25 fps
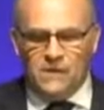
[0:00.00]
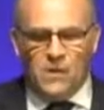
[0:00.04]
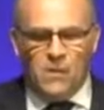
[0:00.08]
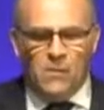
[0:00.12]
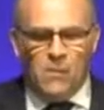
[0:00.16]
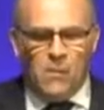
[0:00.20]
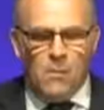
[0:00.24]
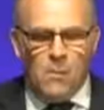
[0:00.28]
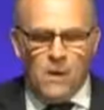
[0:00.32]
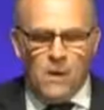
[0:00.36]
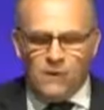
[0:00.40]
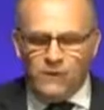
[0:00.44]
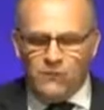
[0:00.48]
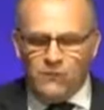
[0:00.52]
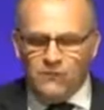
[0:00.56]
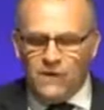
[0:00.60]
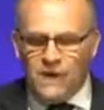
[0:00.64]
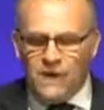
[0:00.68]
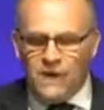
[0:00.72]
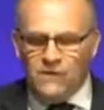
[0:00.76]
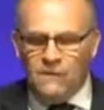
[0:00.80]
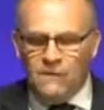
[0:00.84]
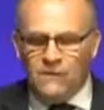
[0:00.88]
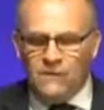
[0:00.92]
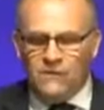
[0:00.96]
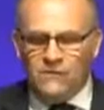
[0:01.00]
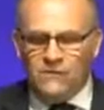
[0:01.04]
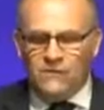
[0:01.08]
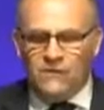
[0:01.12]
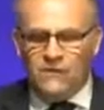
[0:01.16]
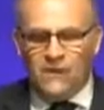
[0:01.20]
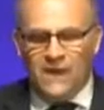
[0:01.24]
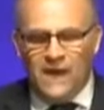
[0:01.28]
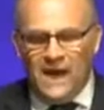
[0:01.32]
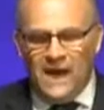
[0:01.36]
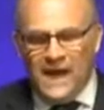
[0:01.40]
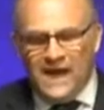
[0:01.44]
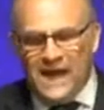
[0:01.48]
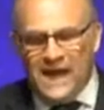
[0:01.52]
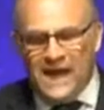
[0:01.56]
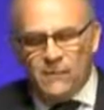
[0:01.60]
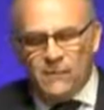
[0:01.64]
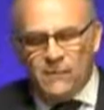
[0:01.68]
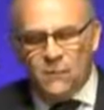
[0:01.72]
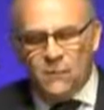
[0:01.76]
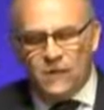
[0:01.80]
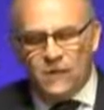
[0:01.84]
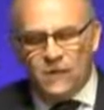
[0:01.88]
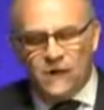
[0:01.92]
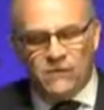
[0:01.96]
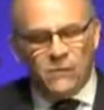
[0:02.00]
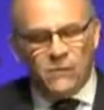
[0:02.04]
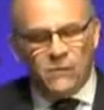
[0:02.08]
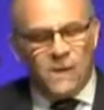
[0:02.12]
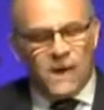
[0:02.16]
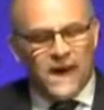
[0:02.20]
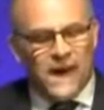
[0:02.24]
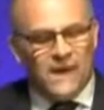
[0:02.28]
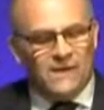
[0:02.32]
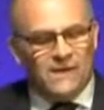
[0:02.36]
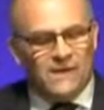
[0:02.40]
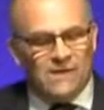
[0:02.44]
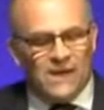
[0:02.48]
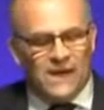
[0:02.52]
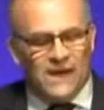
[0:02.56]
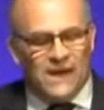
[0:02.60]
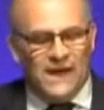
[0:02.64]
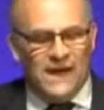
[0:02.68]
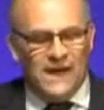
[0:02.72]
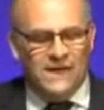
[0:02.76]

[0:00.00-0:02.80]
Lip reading: The Commonwealth's relevance enables it to add